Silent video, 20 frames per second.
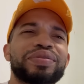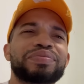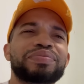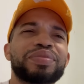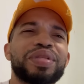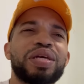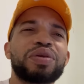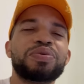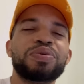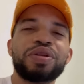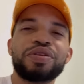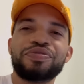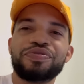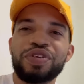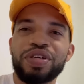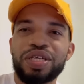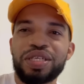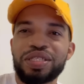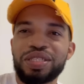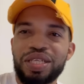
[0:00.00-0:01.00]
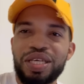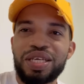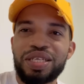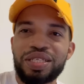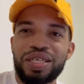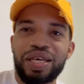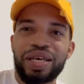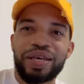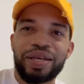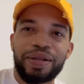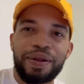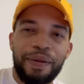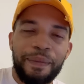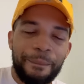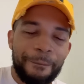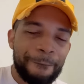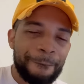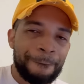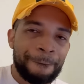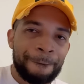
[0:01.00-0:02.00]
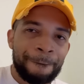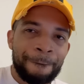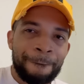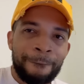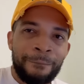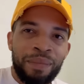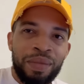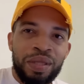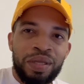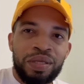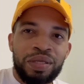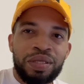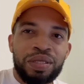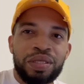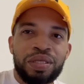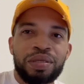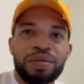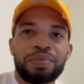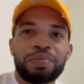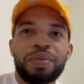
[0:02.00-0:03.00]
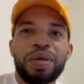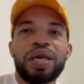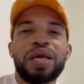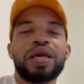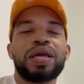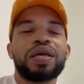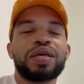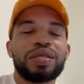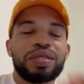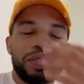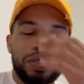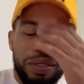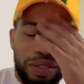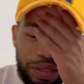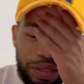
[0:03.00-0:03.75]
I'm like, where the fuck is this at? Man,